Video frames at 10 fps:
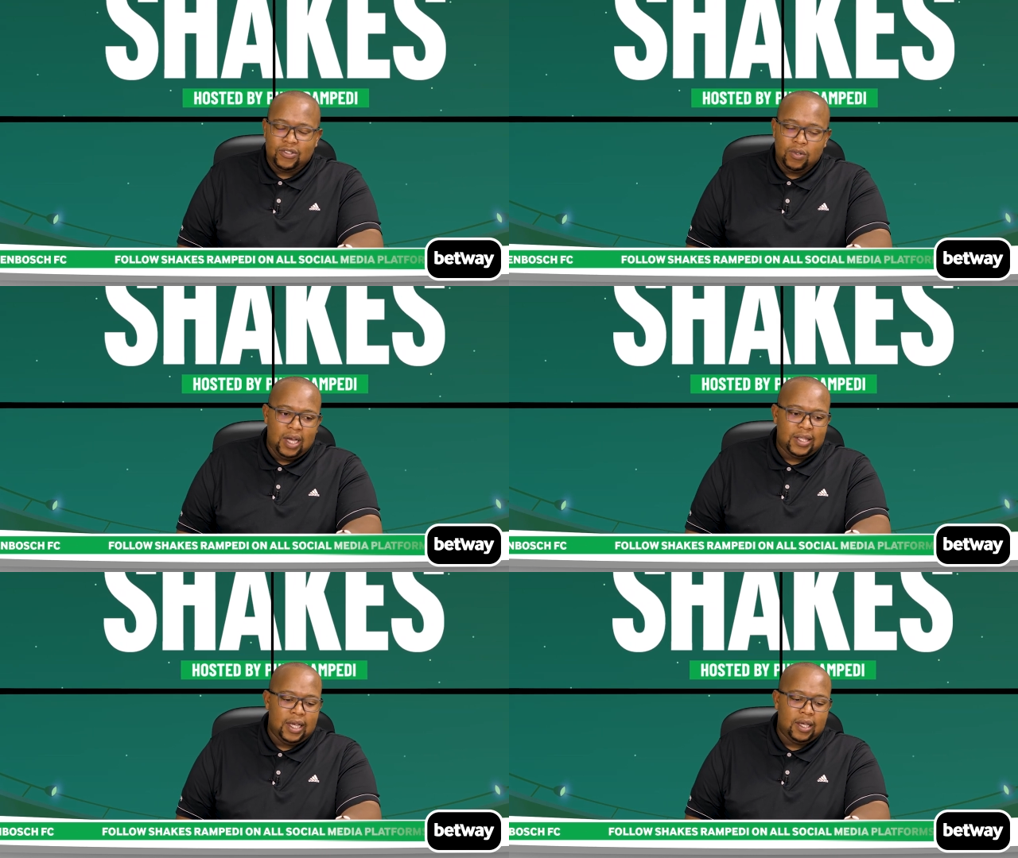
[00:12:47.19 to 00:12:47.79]
So
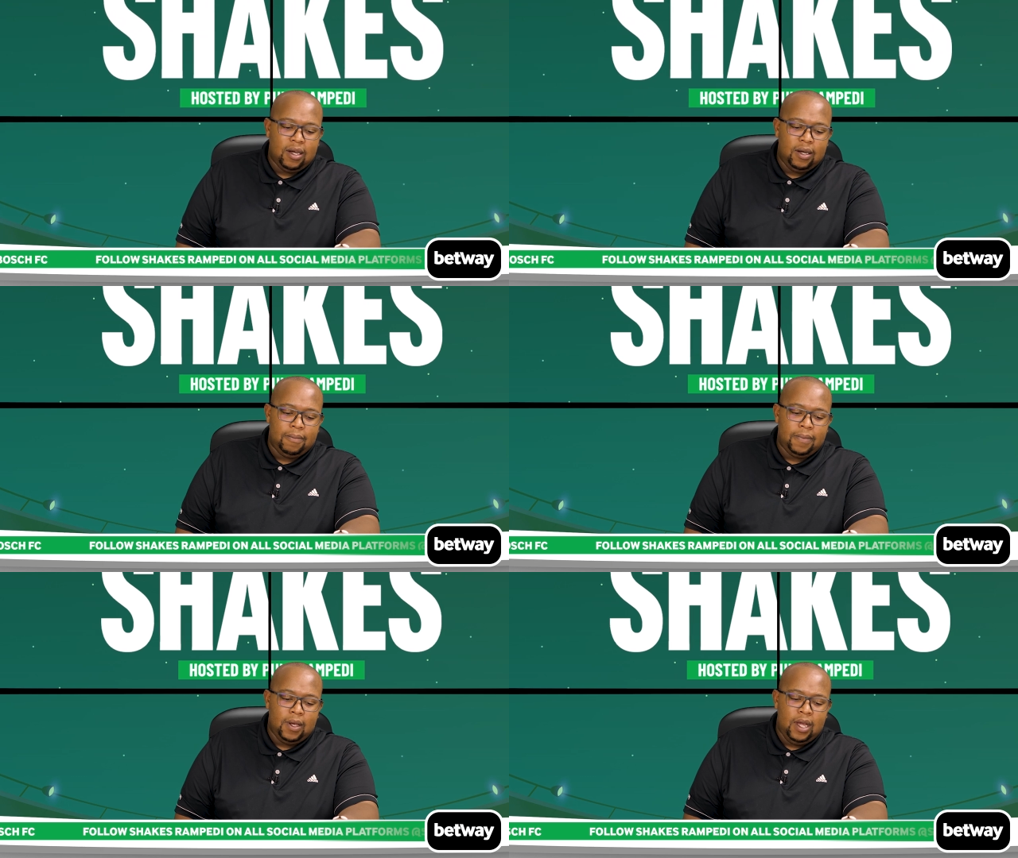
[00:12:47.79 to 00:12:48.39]
I think,
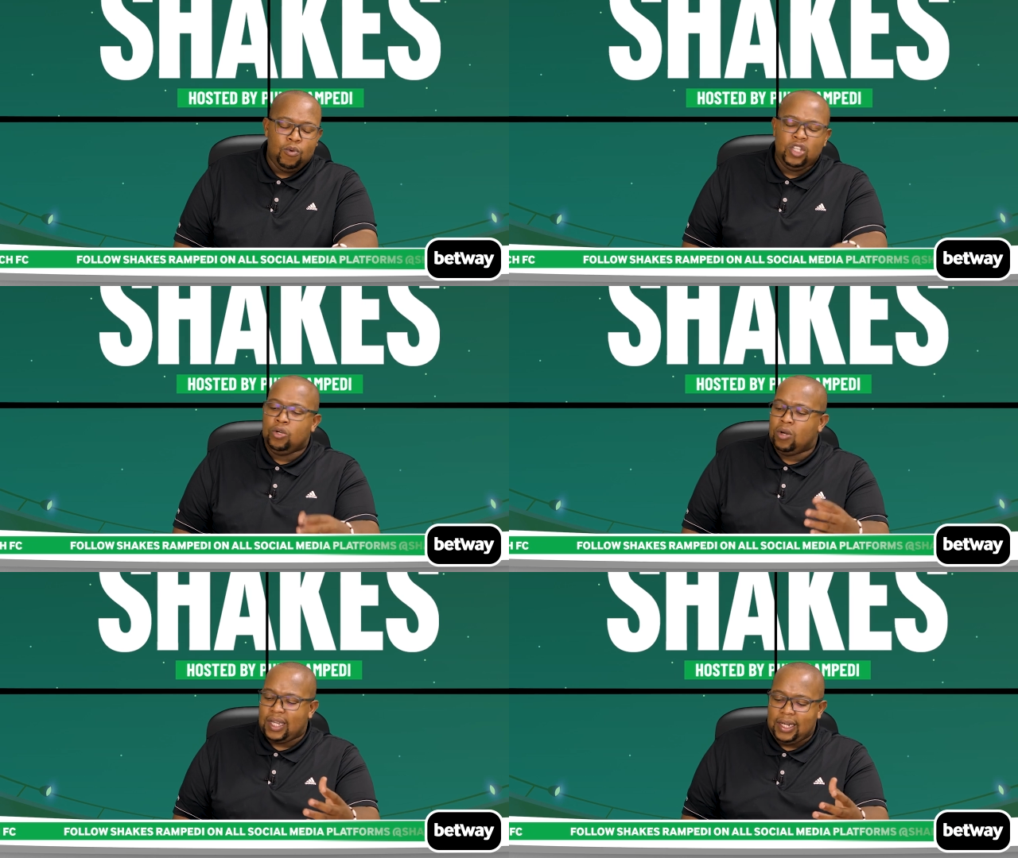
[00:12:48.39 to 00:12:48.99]
and when you
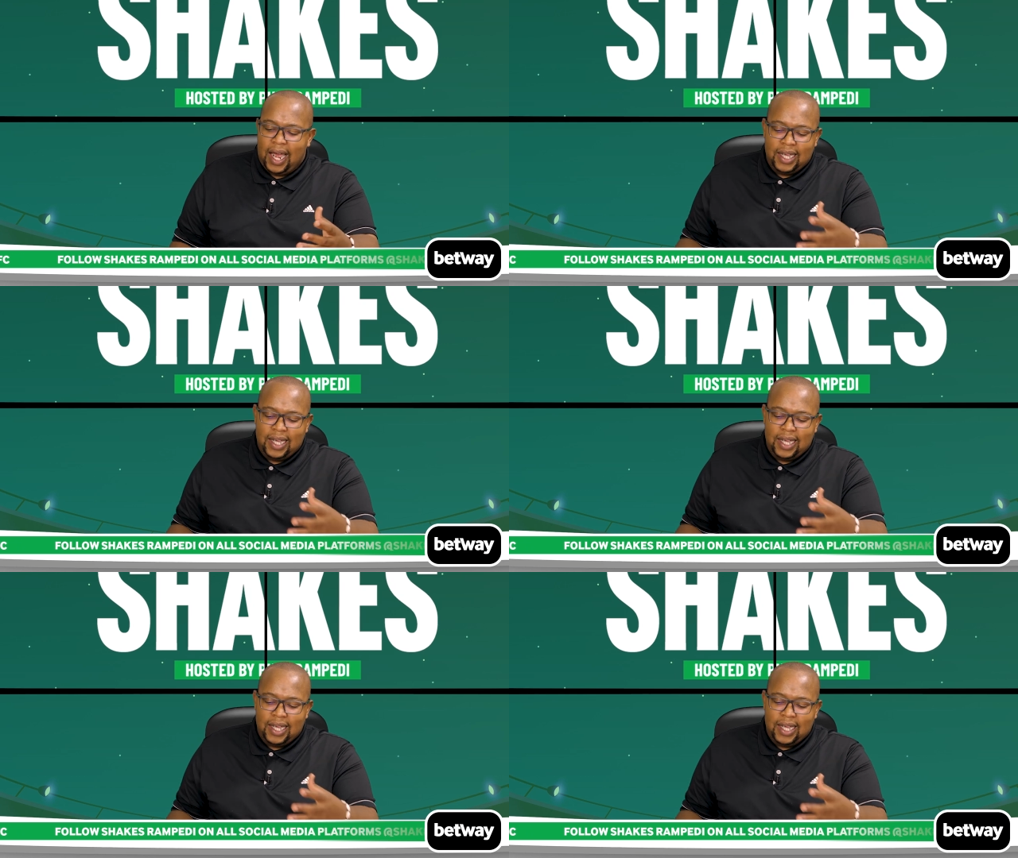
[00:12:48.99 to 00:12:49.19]
look at,